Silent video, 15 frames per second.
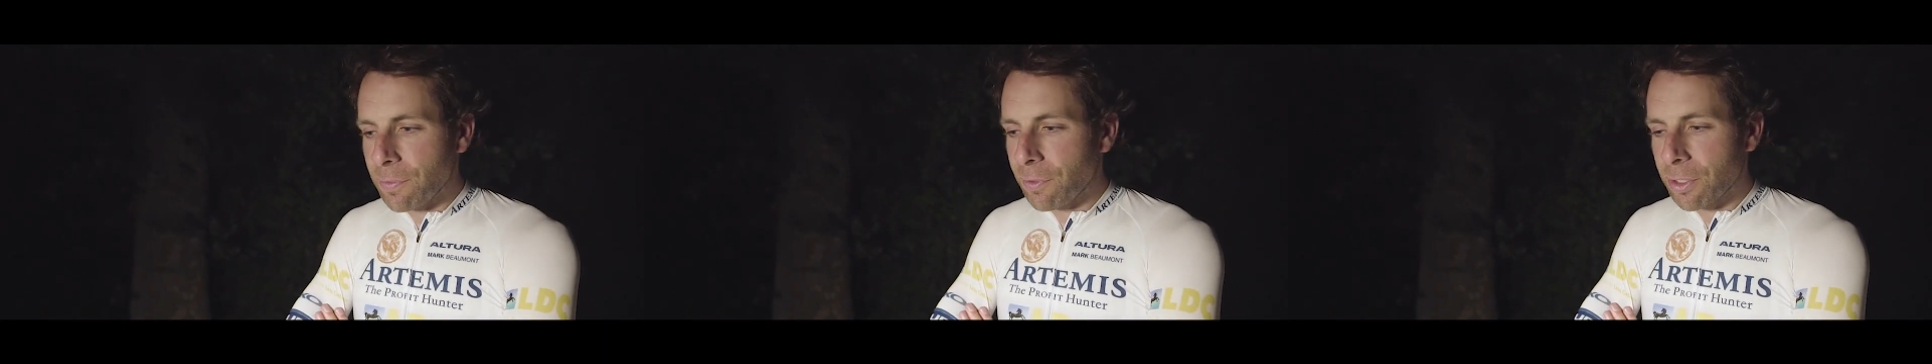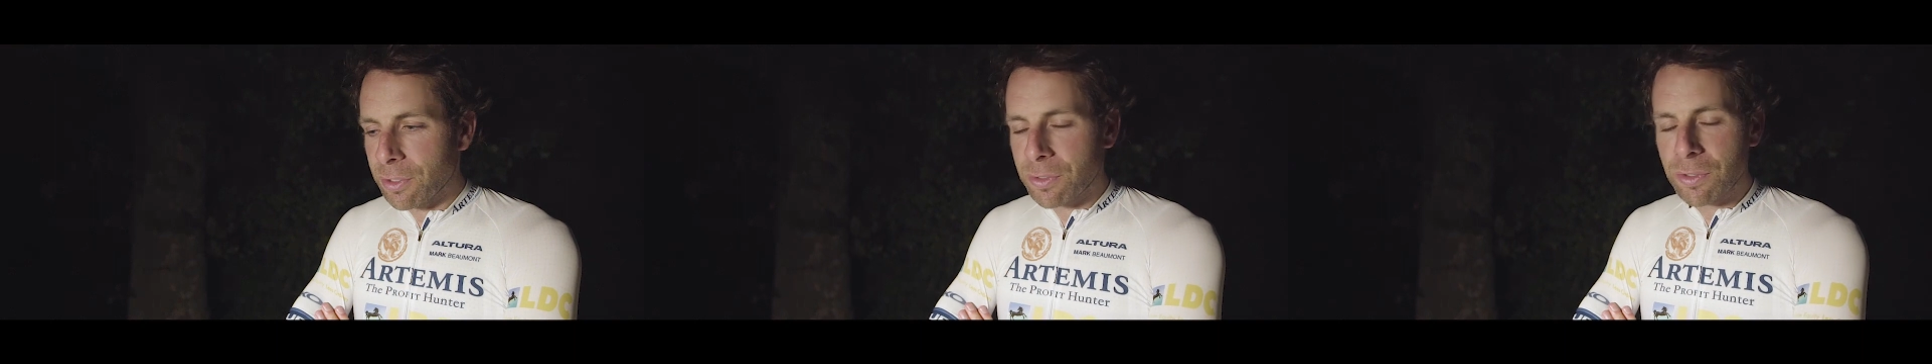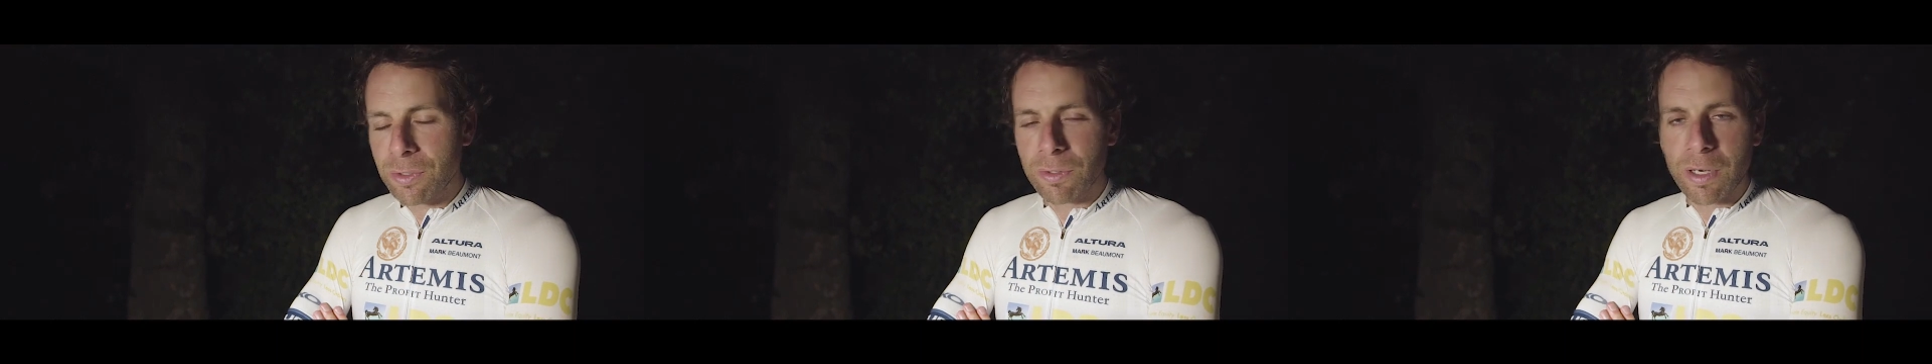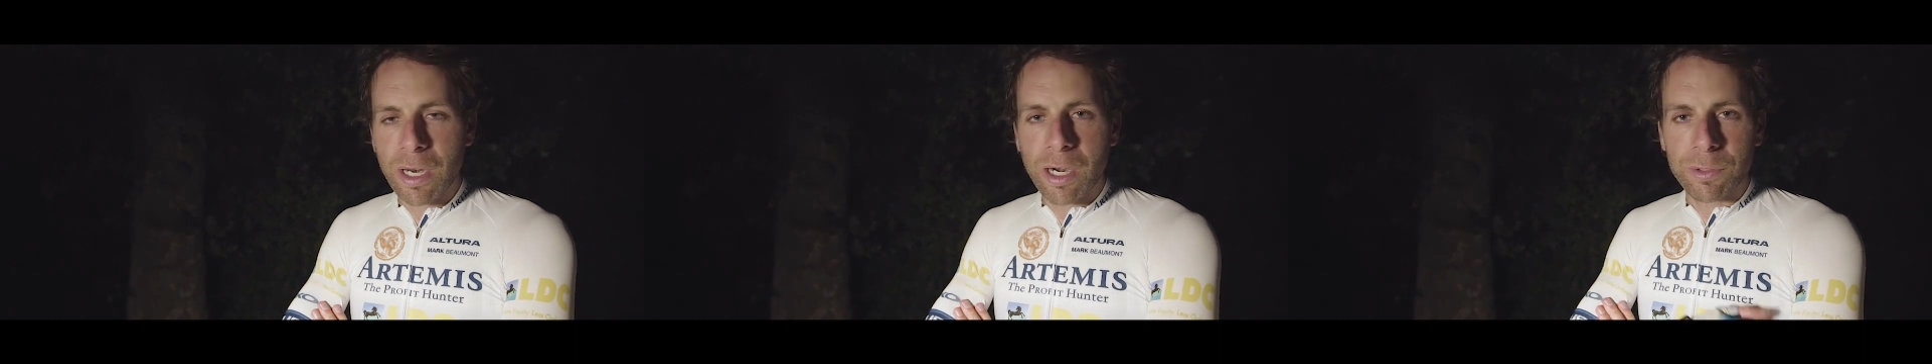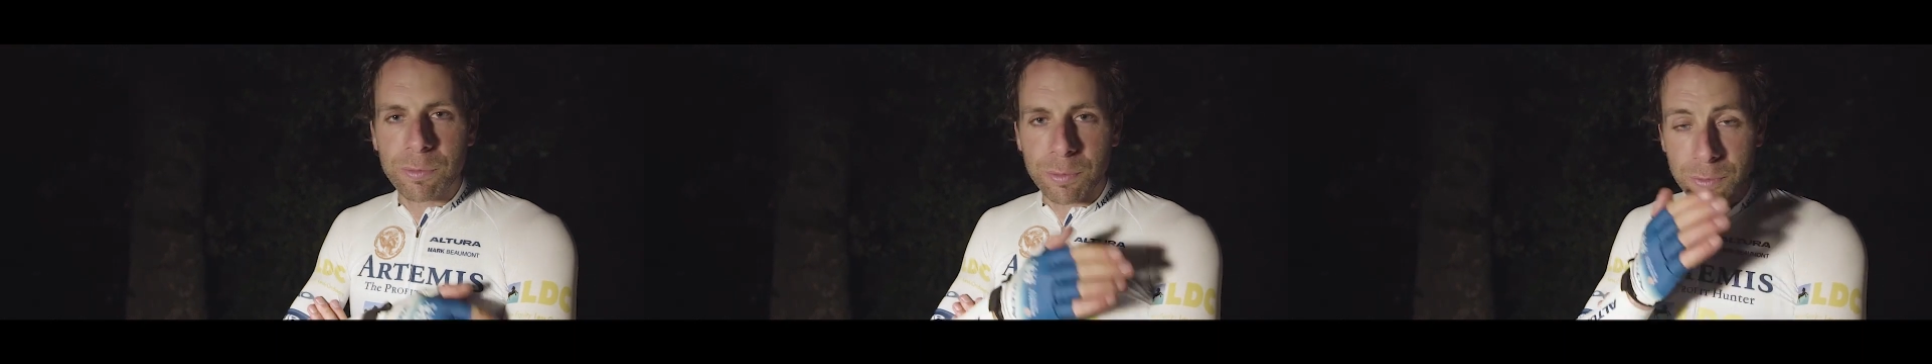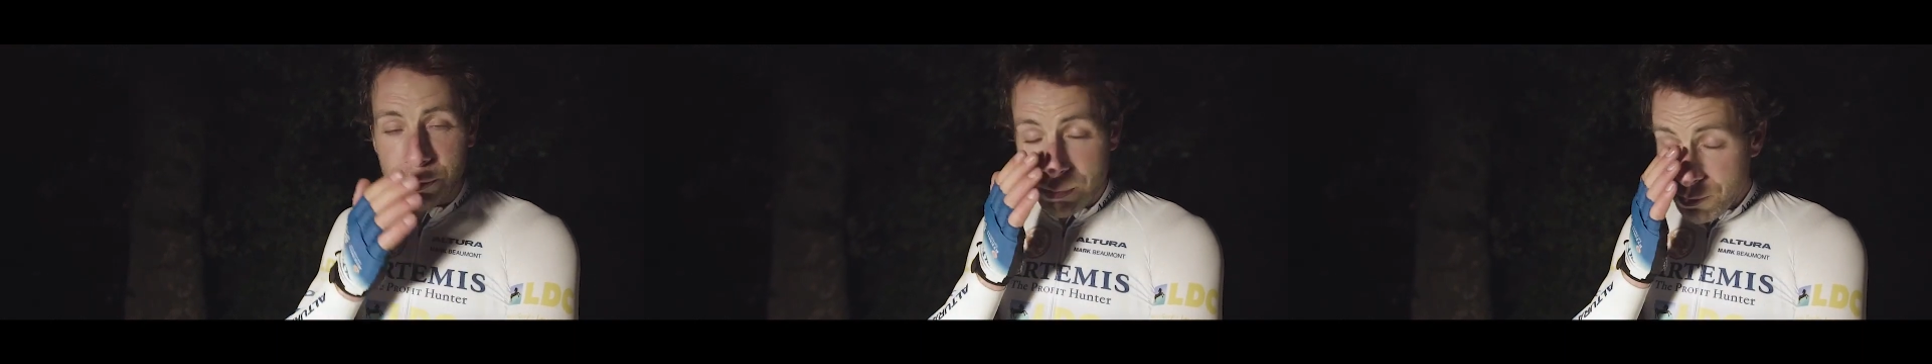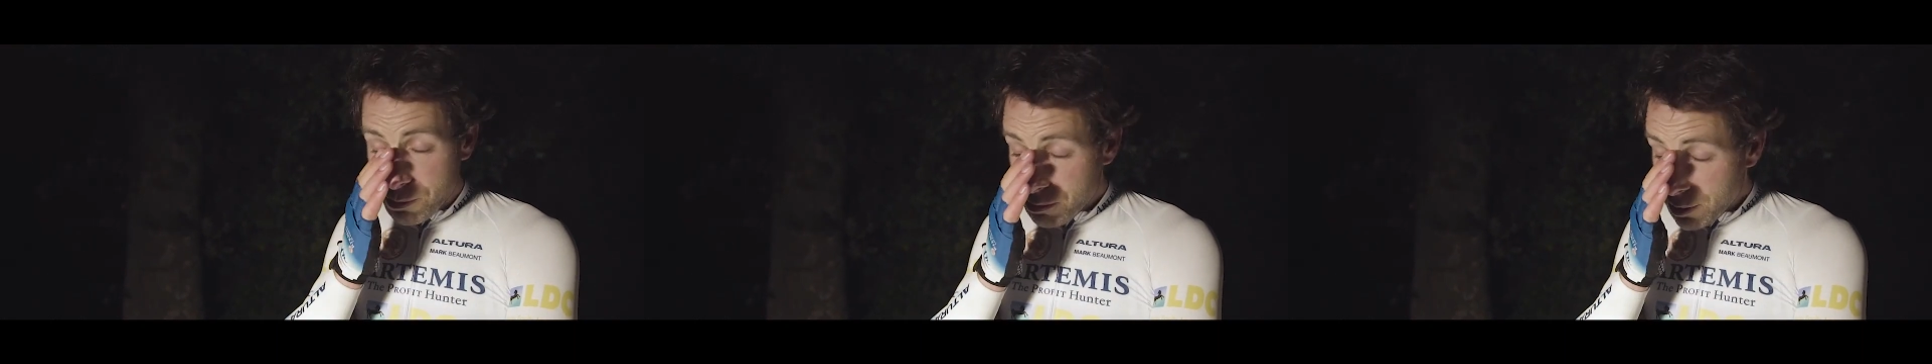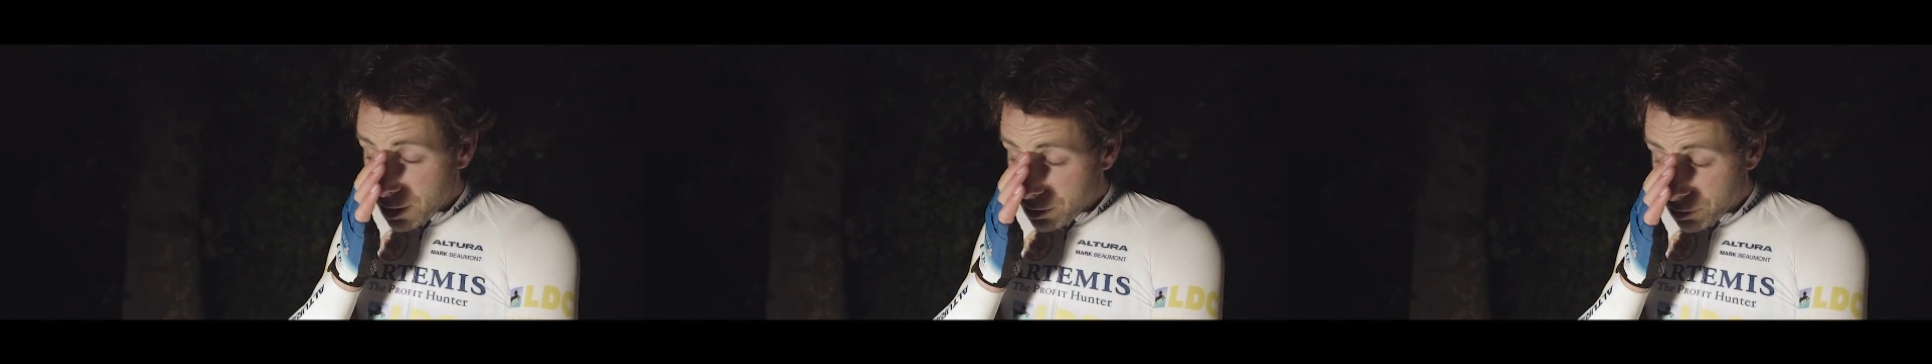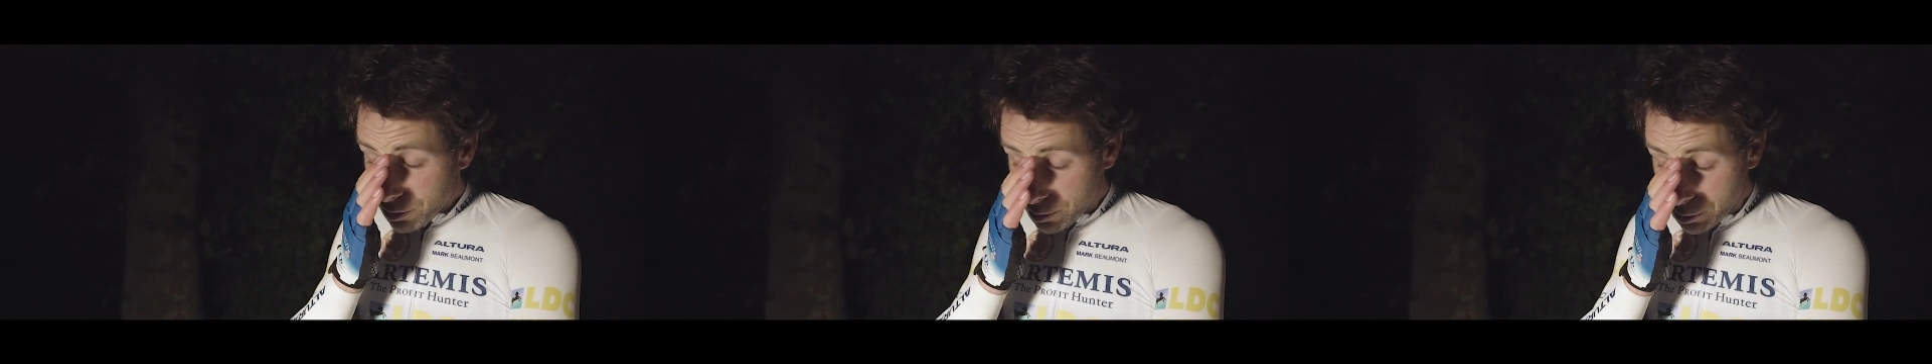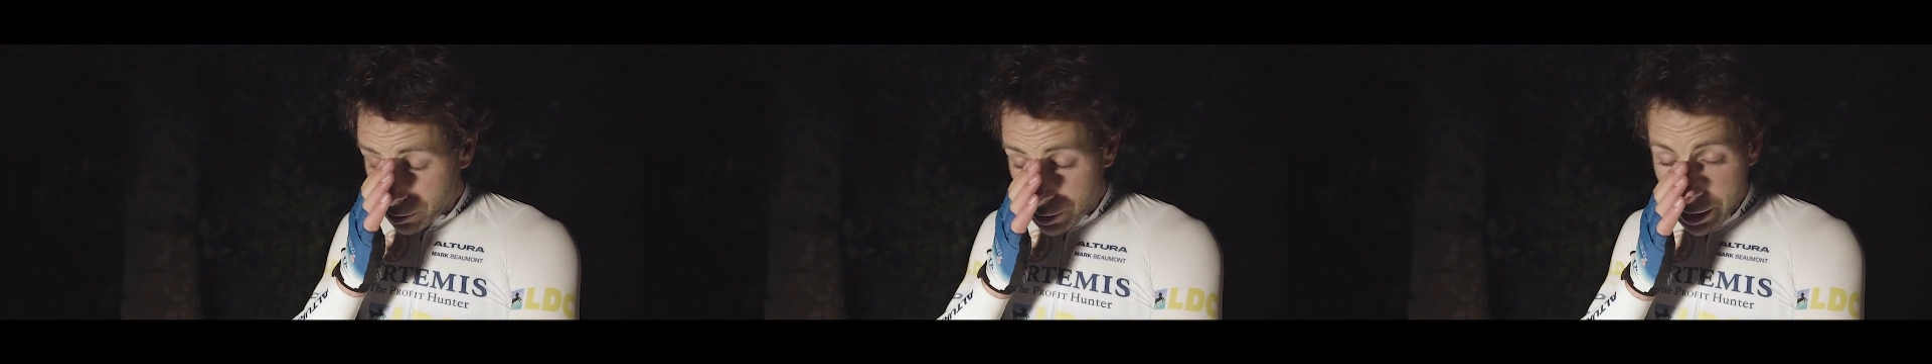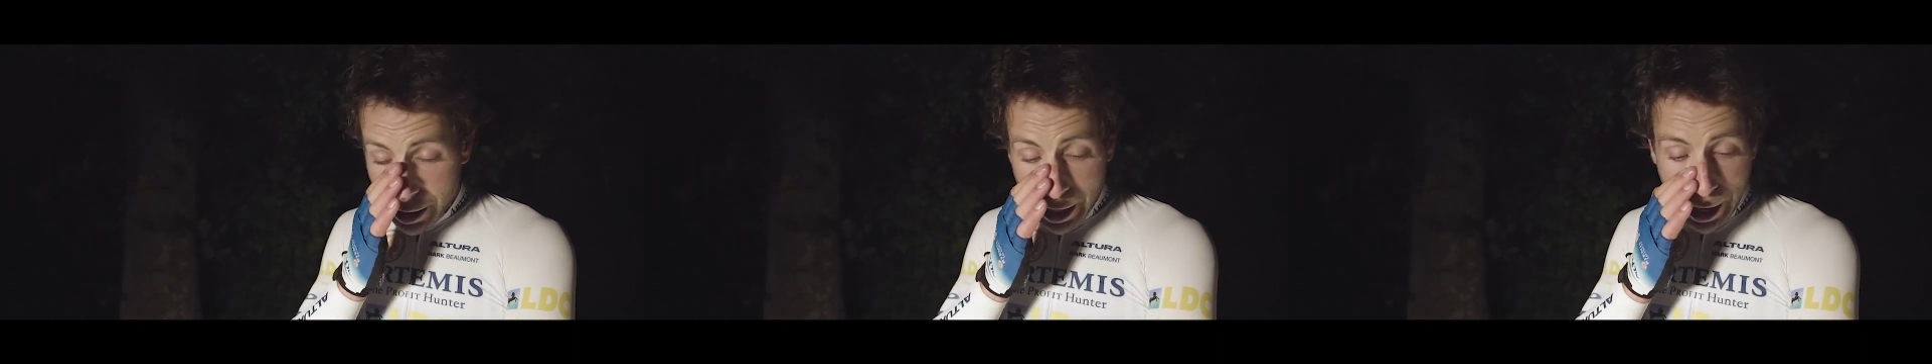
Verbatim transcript: The first two, three hours was miserable,